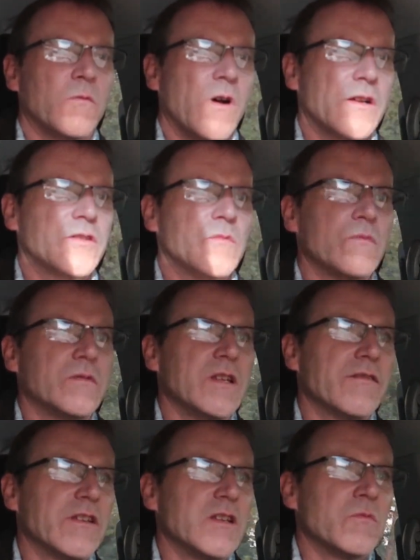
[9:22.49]
watching
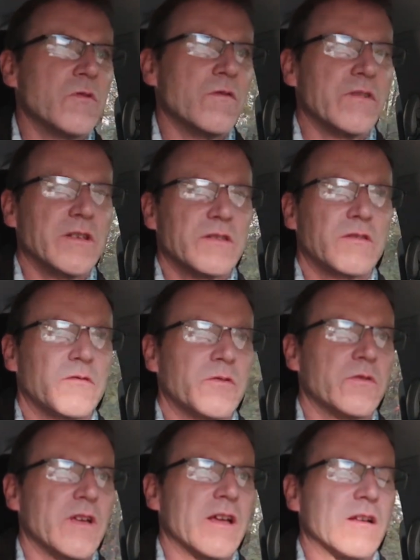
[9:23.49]
DVD movies
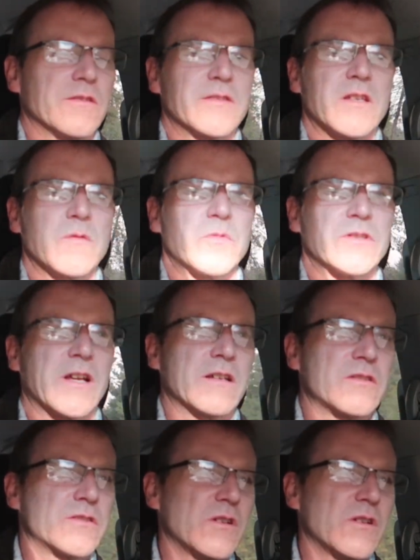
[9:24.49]
through the LCD projector.